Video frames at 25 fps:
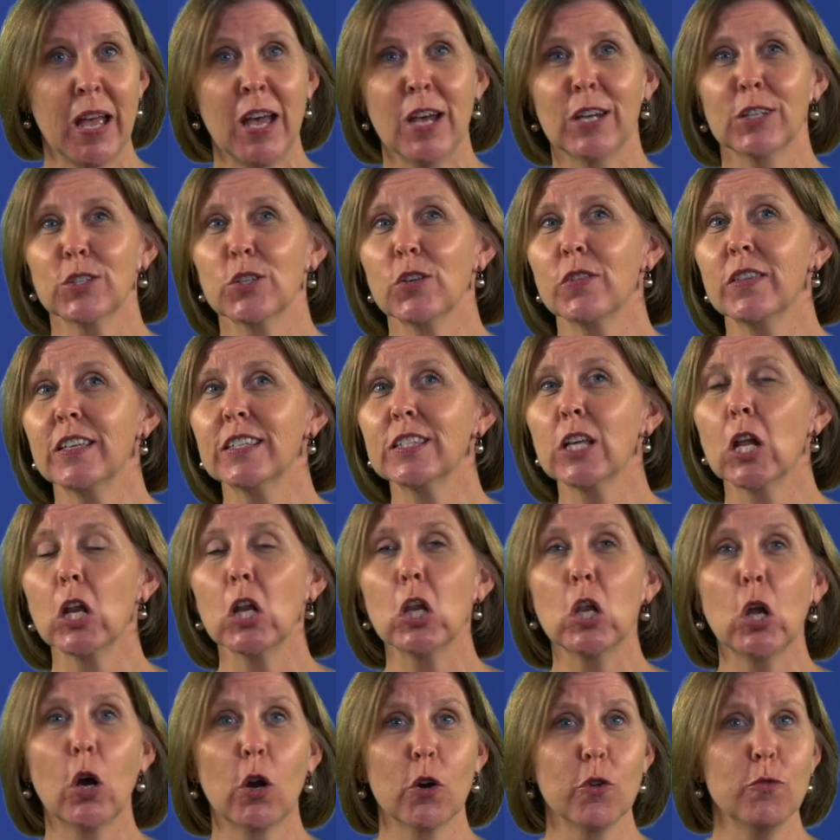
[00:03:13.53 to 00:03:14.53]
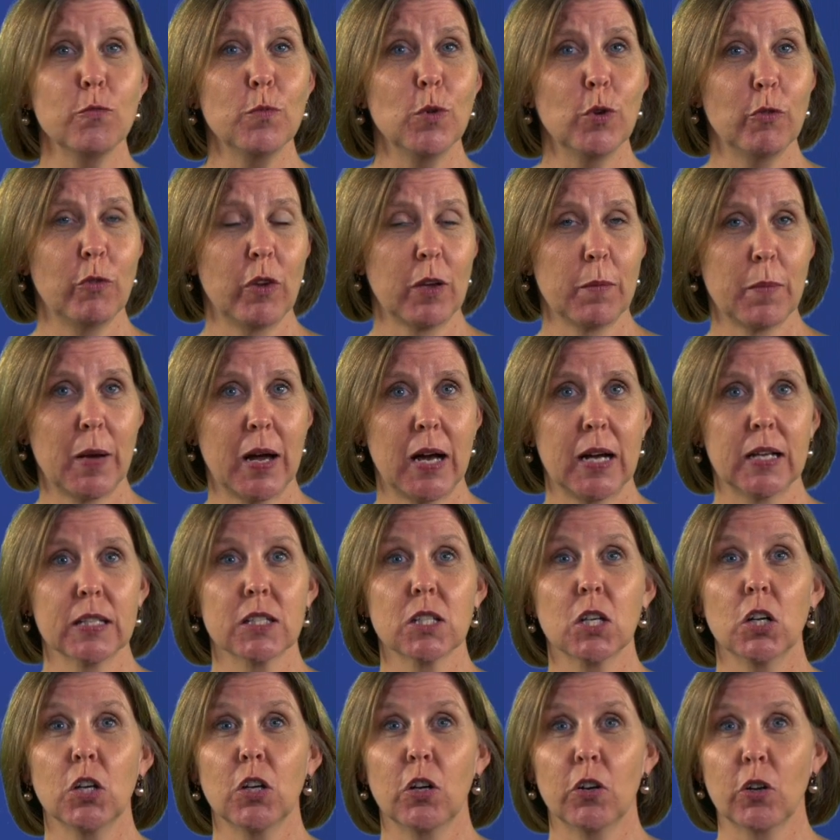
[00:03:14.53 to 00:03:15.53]
So there's a lot of moving parts, a
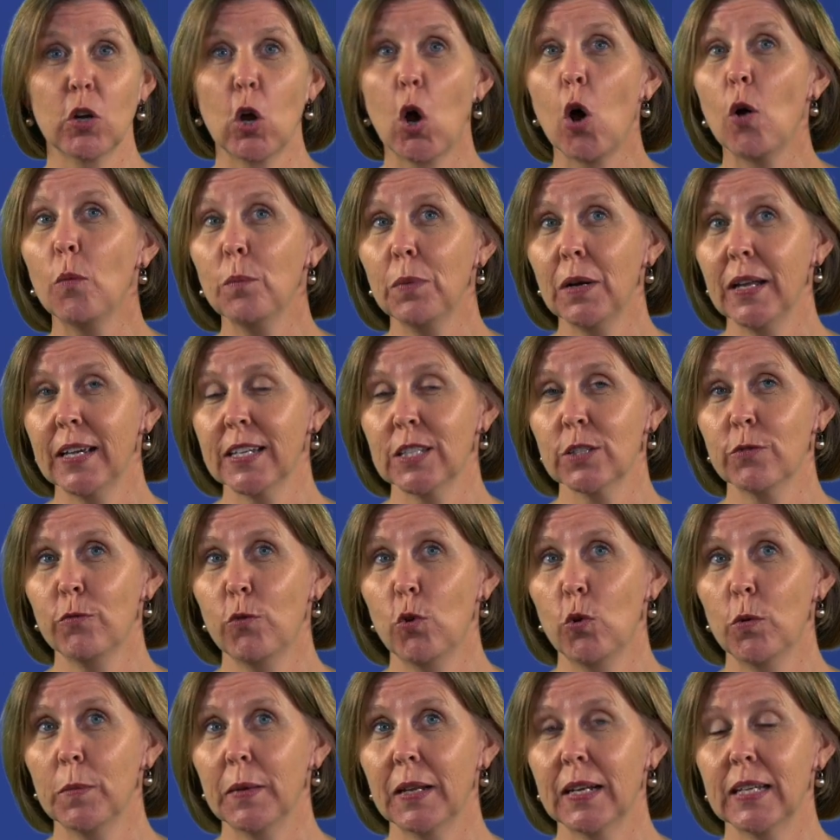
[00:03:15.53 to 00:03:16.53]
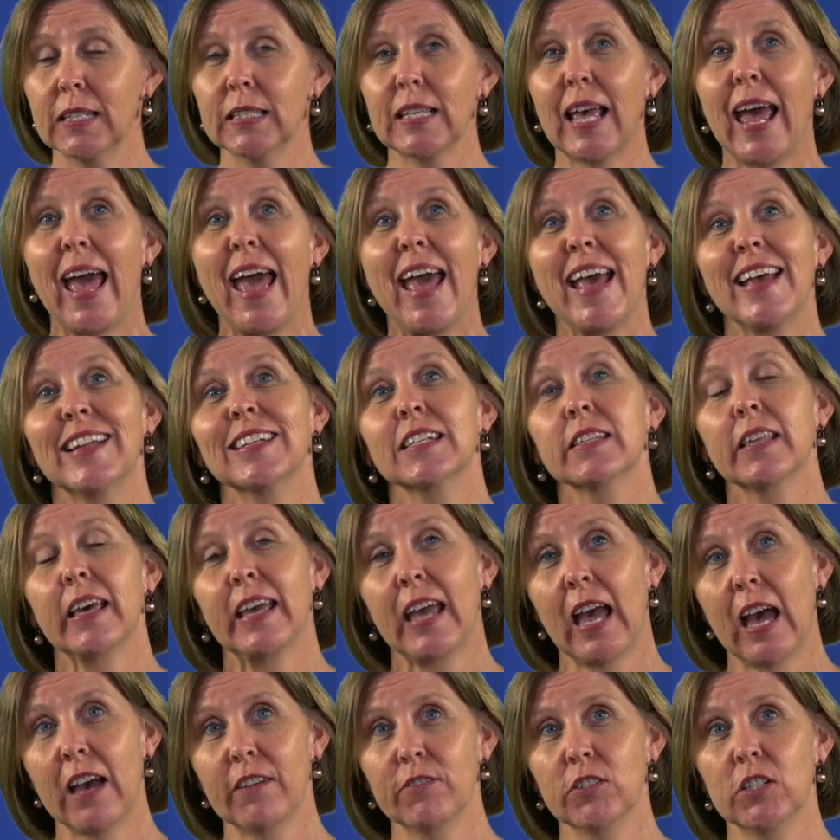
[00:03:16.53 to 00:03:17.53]
lot of complex formulas, and they
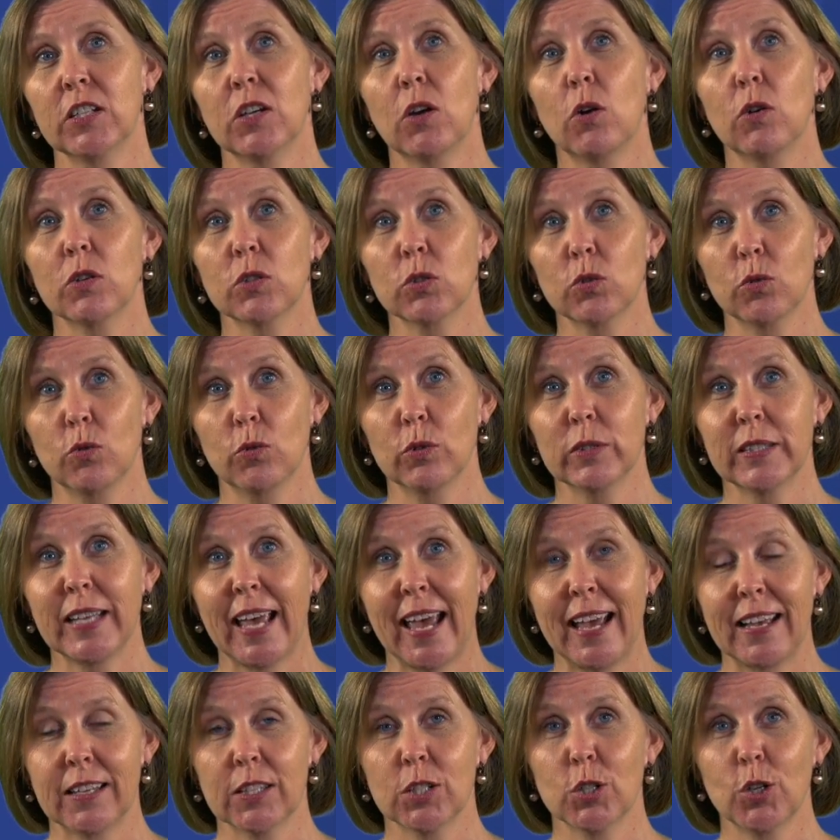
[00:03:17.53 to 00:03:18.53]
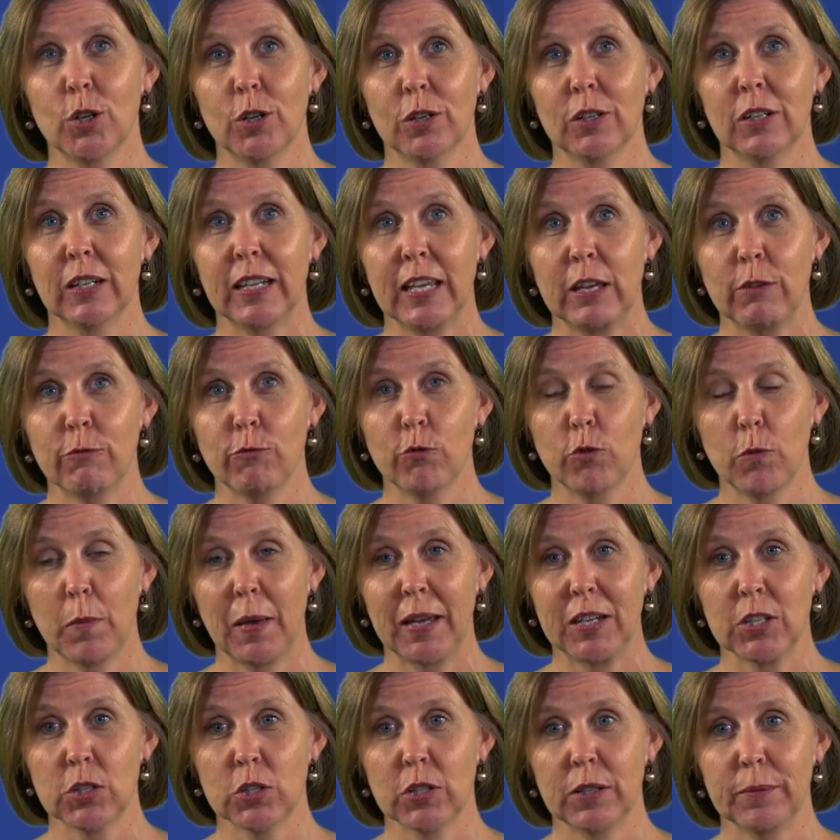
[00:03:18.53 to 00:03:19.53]
have to source external
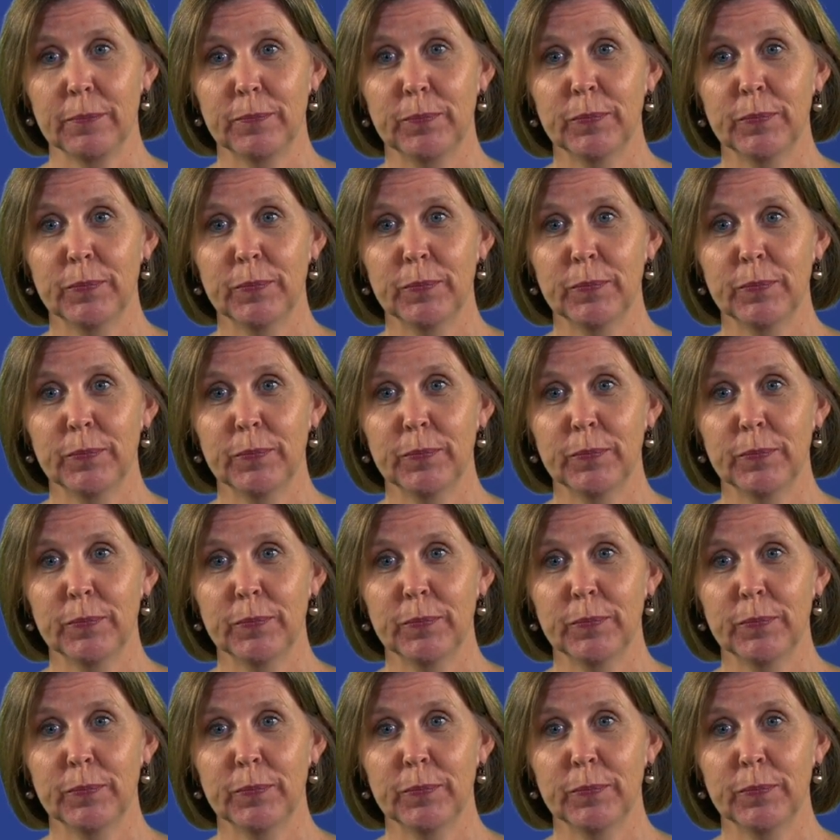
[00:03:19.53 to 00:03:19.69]
information.